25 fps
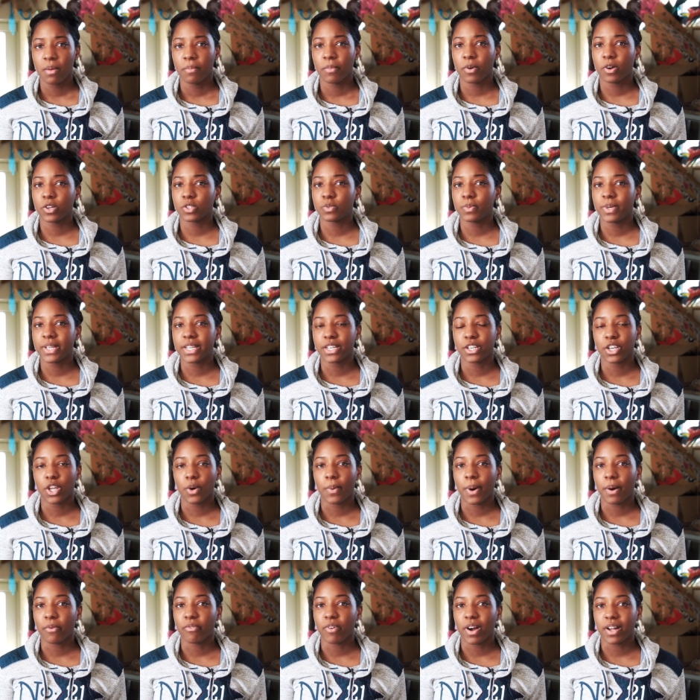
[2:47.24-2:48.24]
Because we didn't
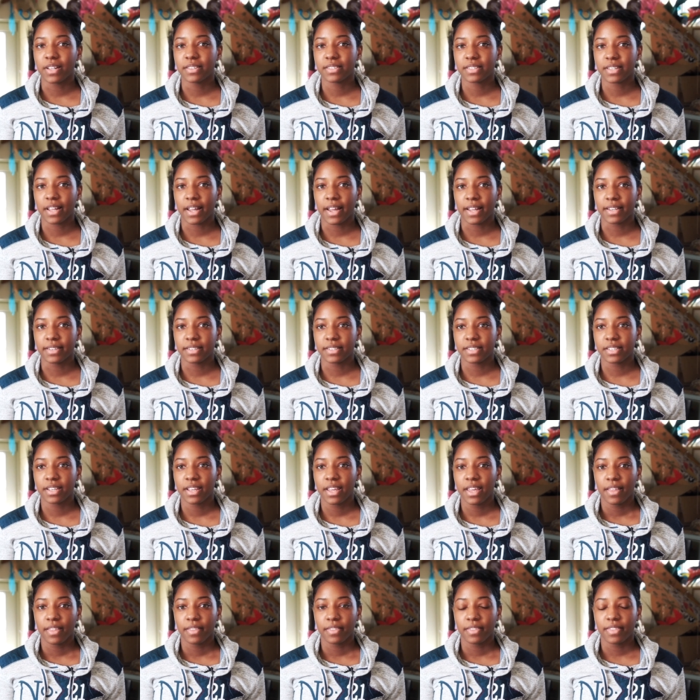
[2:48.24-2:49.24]
know our rights and
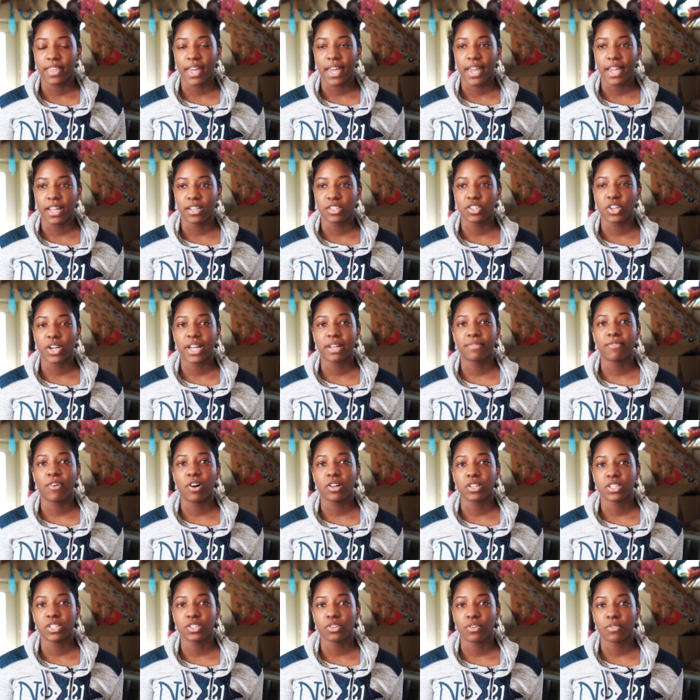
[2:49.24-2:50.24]
they took
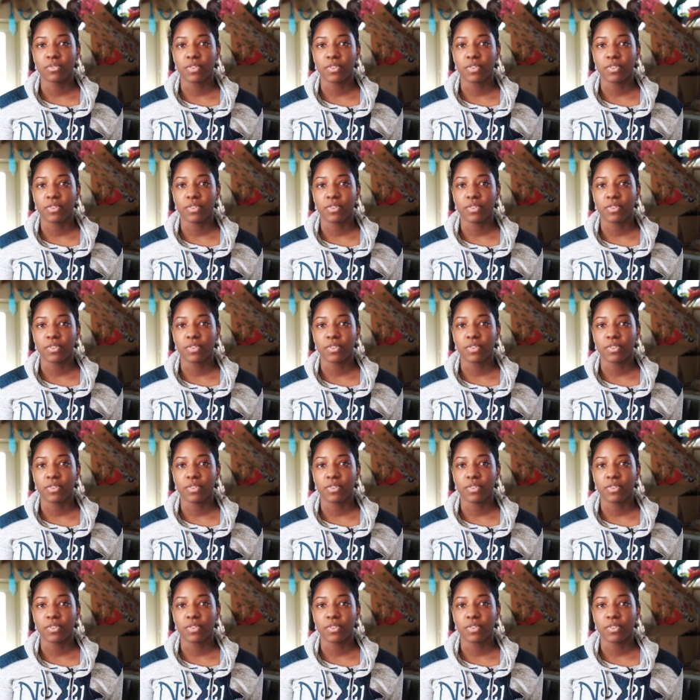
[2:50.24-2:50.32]
advantage